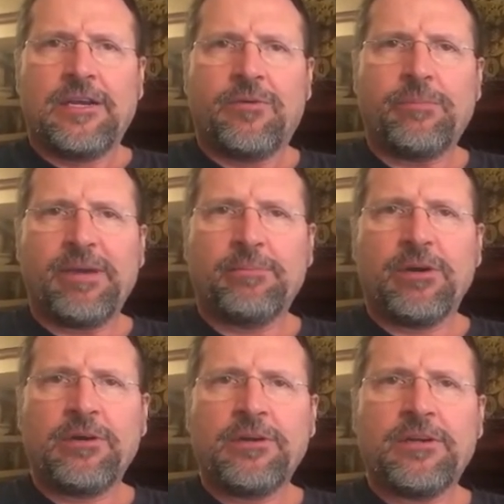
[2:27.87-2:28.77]

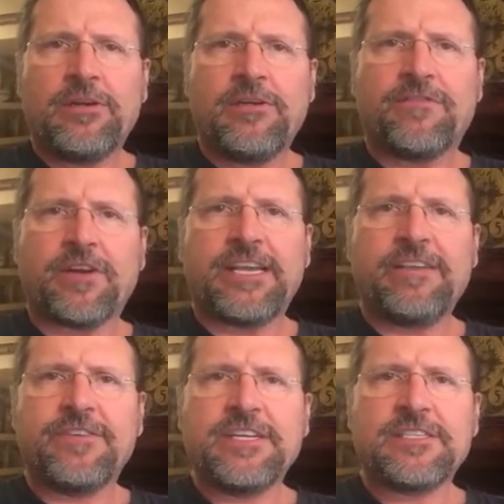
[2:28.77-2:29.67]
Remember,
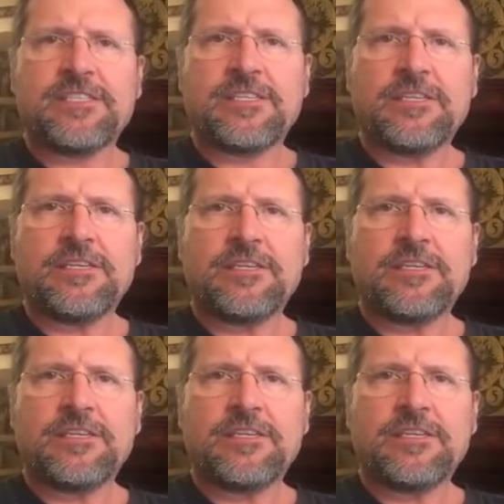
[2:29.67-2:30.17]
forgiveness